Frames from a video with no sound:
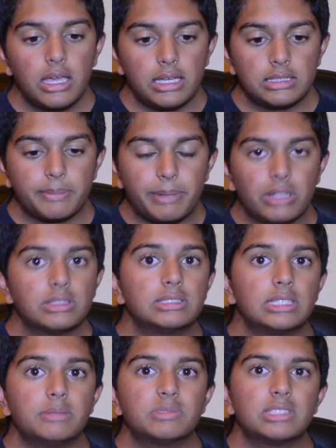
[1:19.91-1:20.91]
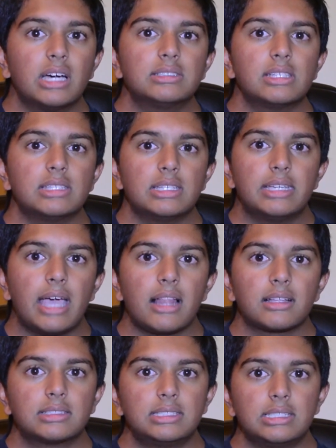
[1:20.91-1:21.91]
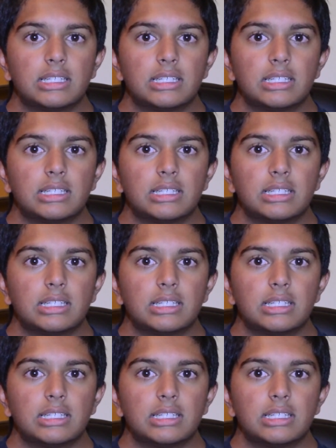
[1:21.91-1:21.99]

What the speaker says: is about the same size as a Galaxy